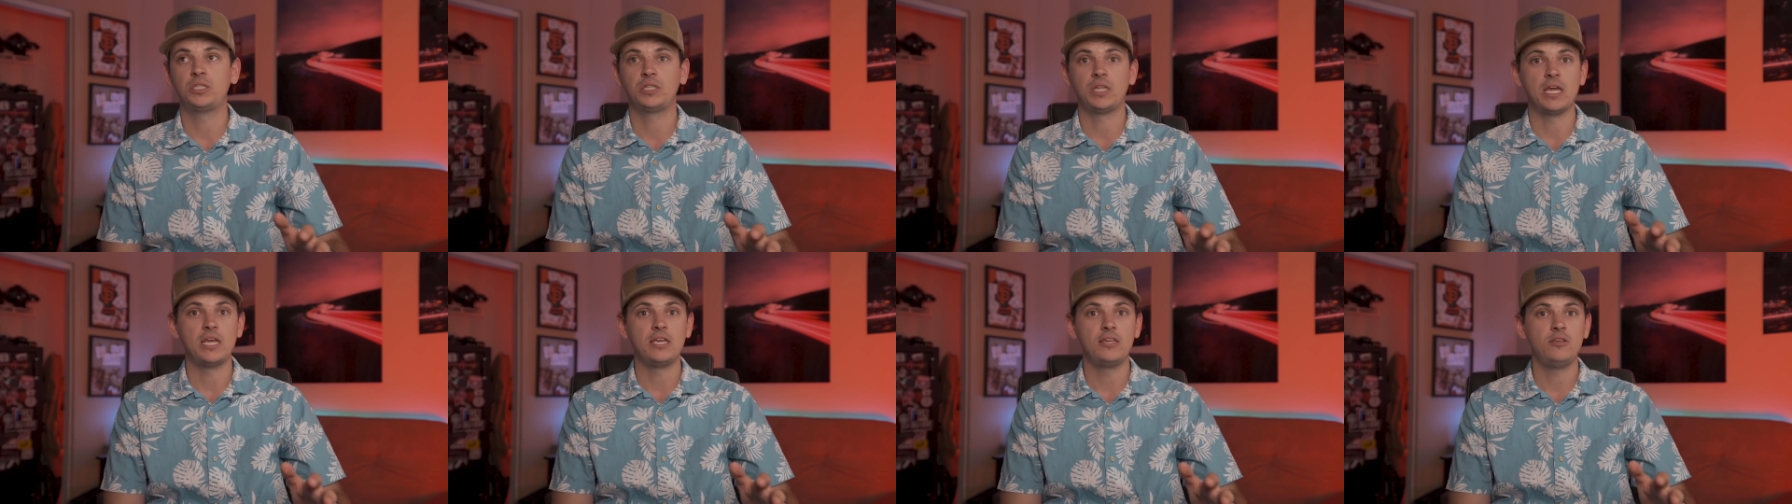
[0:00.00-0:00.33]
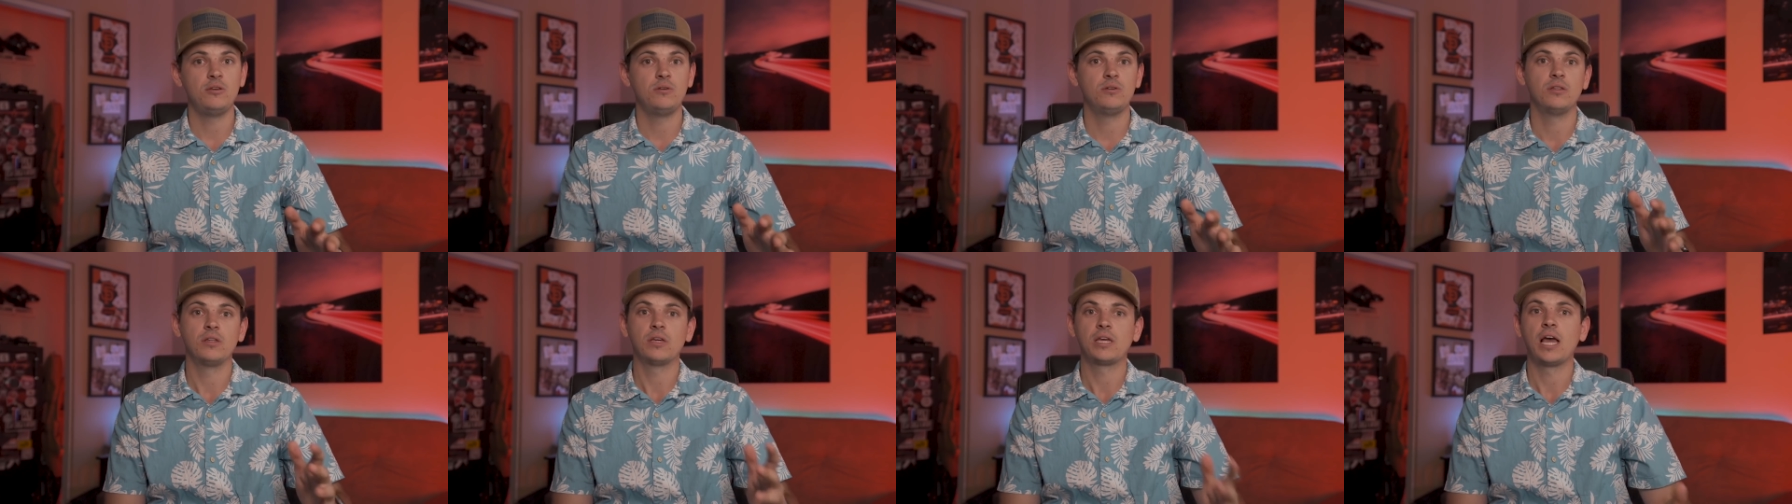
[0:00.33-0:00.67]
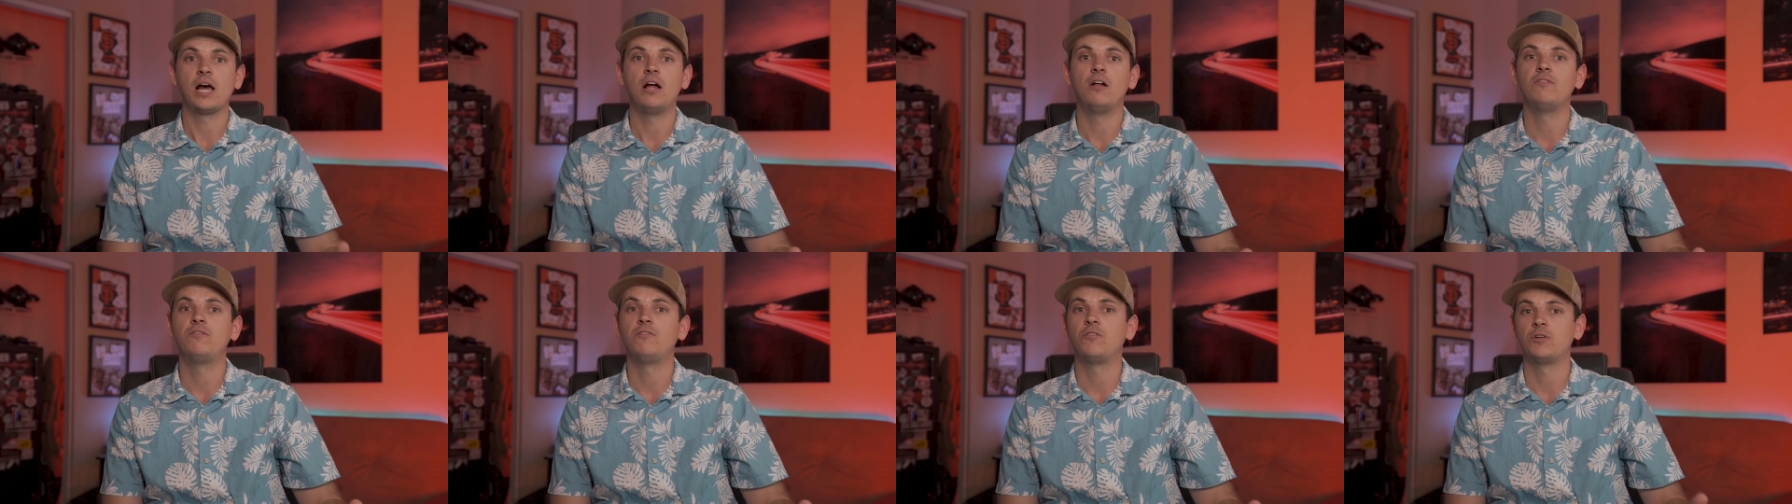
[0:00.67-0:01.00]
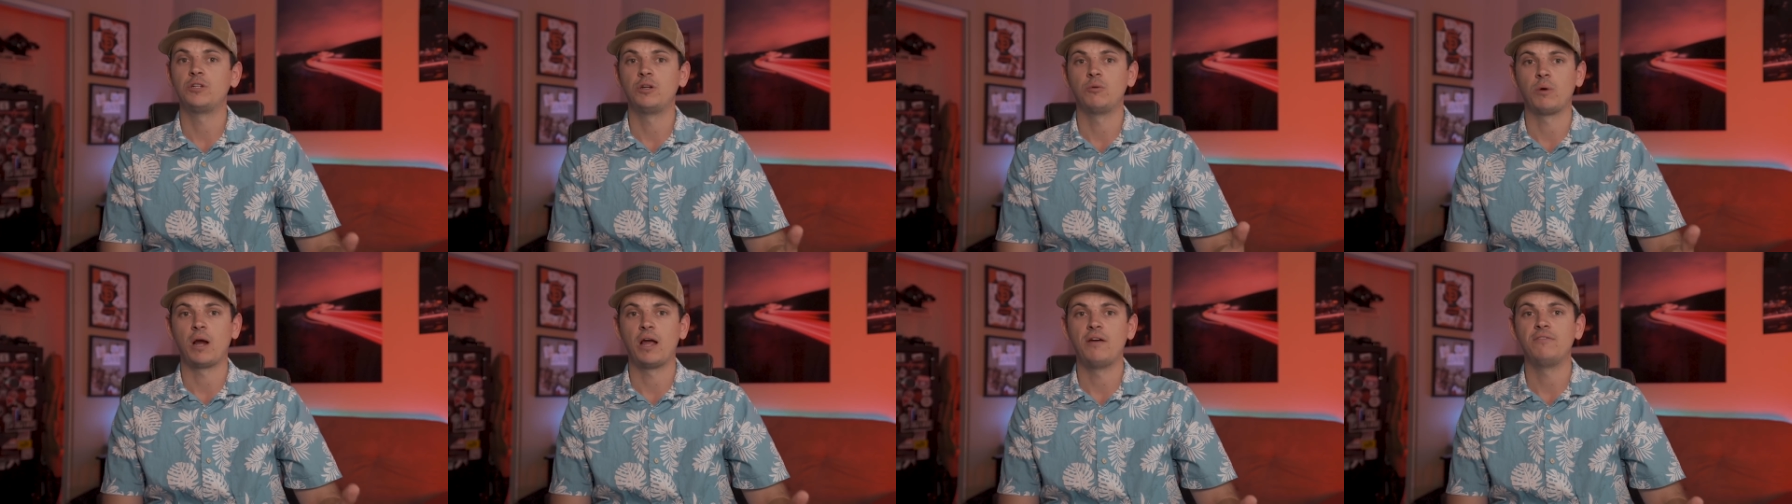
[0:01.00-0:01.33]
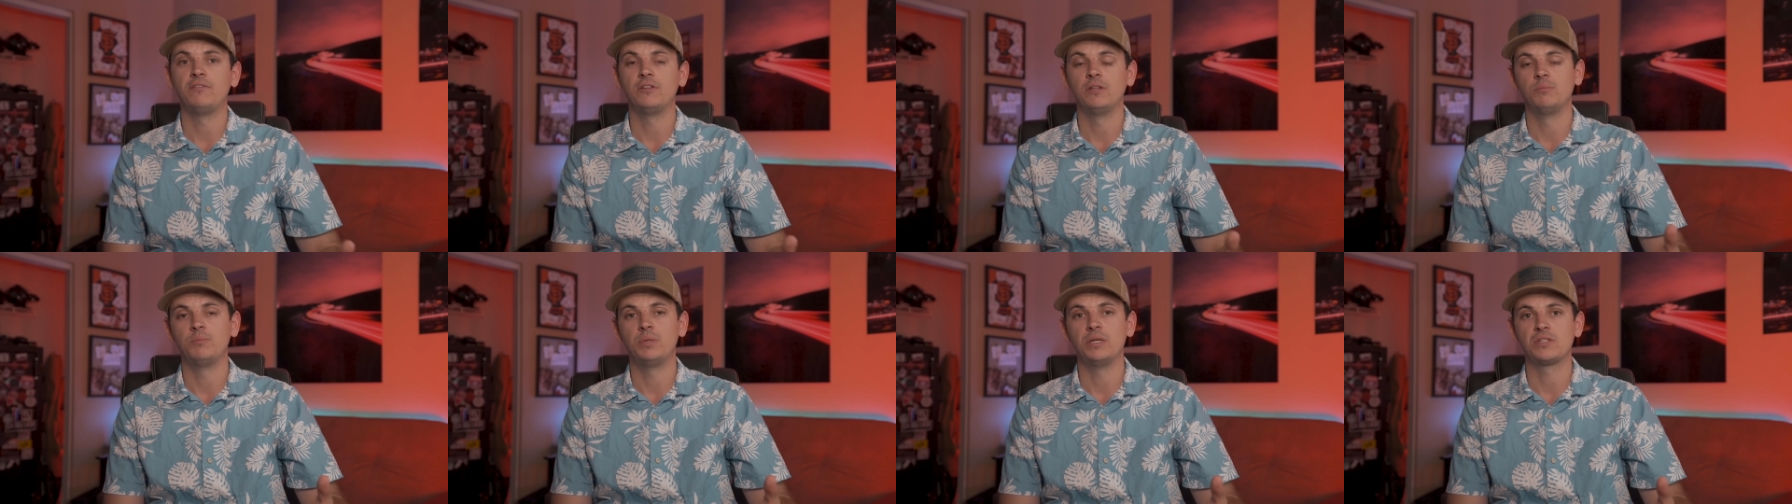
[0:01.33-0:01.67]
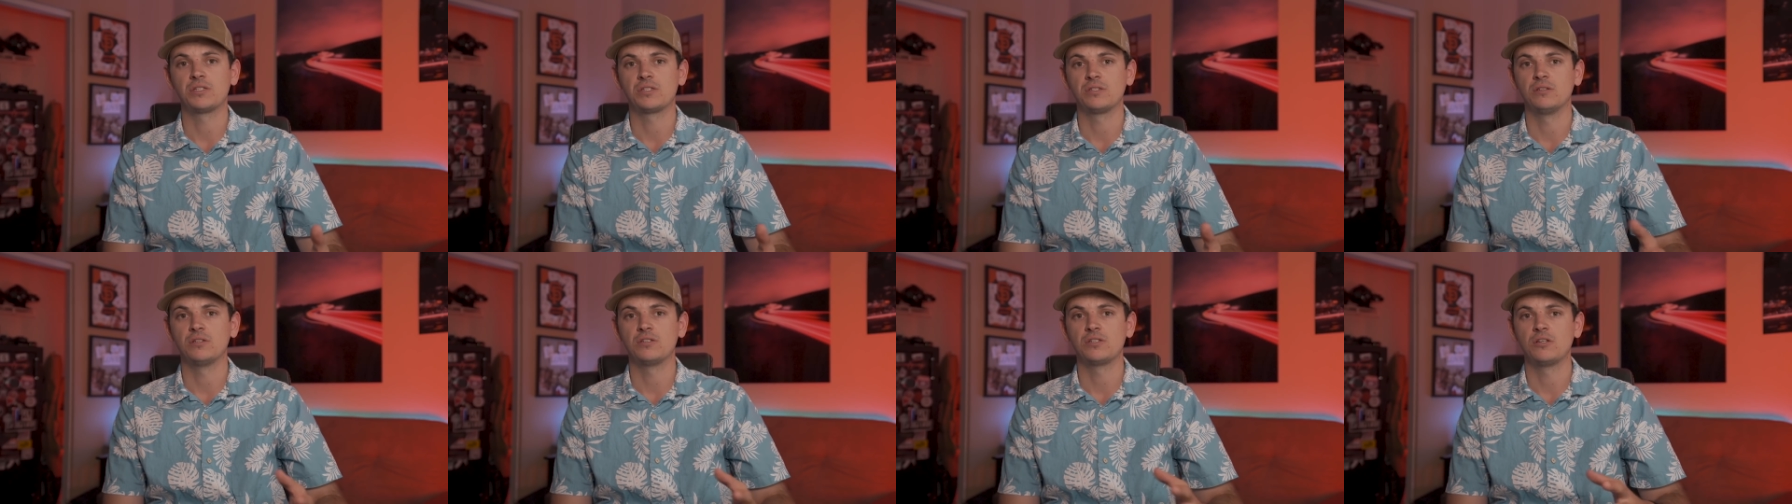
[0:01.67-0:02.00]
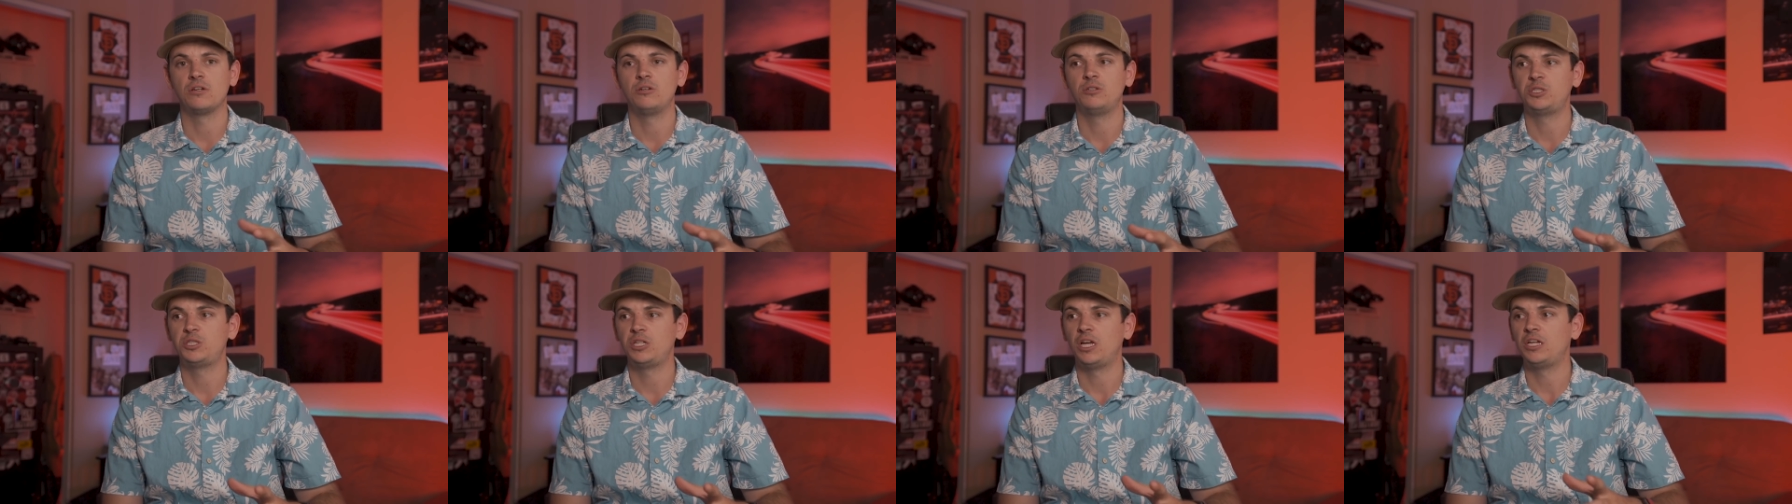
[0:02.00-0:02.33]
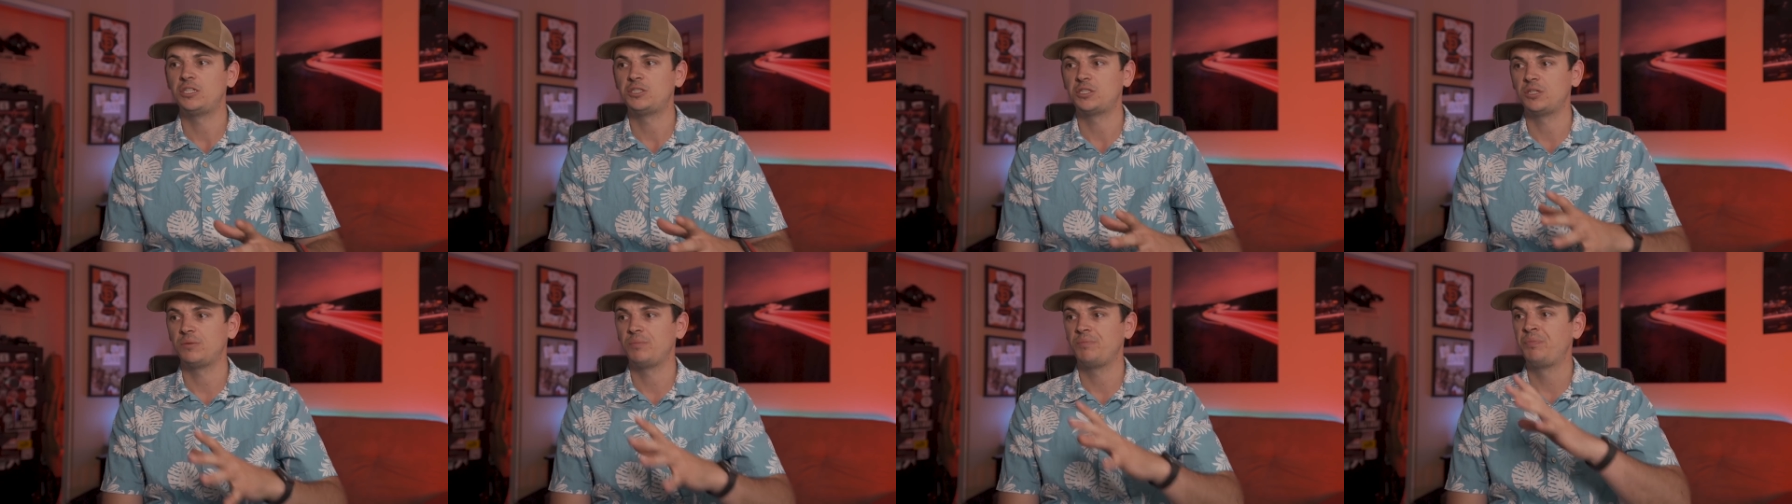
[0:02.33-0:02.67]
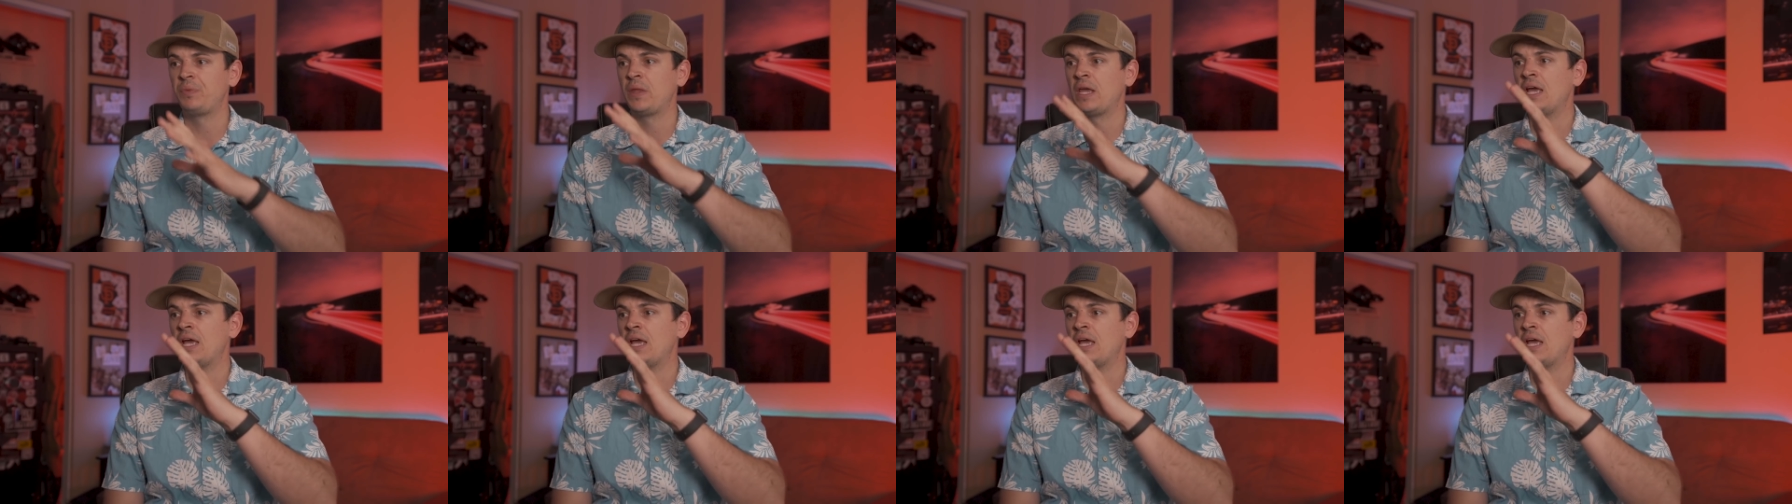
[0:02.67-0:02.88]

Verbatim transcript: thank you to the California Rifle and Pistol Association.